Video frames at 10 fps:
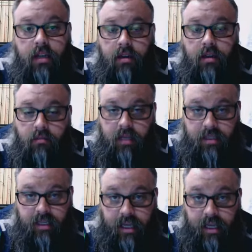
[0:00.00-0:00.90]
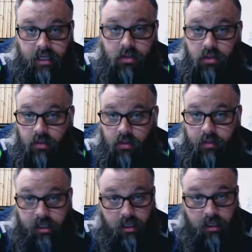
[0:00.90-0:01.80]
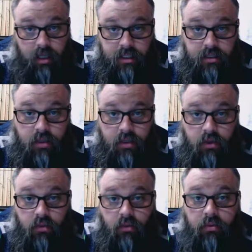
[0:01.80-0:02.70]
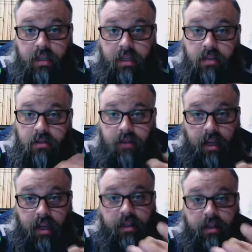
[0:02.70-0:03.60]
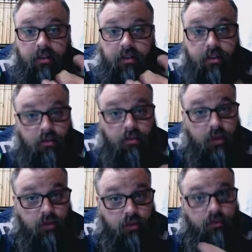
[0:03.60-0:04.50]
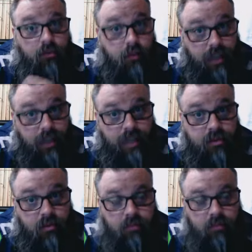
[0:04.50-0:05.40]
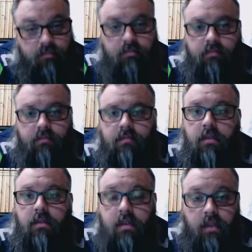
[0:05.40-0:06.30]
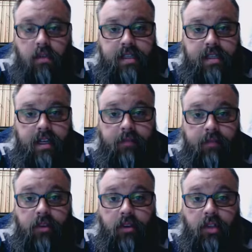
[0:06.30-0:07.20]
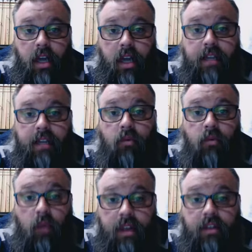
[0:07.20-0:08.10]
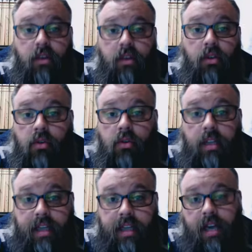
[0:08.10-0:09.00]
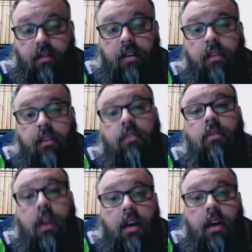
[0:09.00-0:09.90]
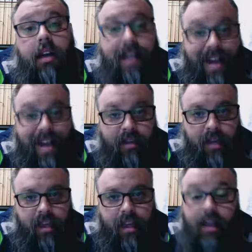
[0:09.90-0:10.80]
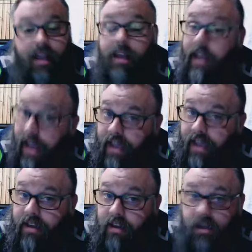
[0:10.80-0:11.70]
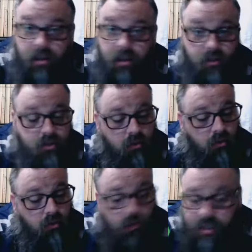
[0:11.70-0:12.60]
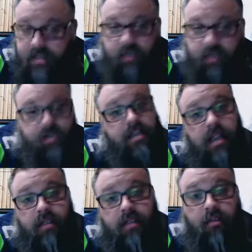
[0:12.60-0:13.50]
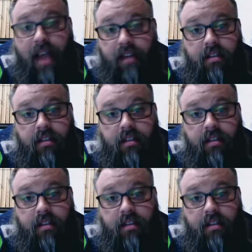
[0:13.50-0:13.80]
Because again, you should already be logged into Google because you've gotten there through the Google Classroom. So it's already set up for you to log in with your Google account through Khan Academy. And there's already stuff assigned for math.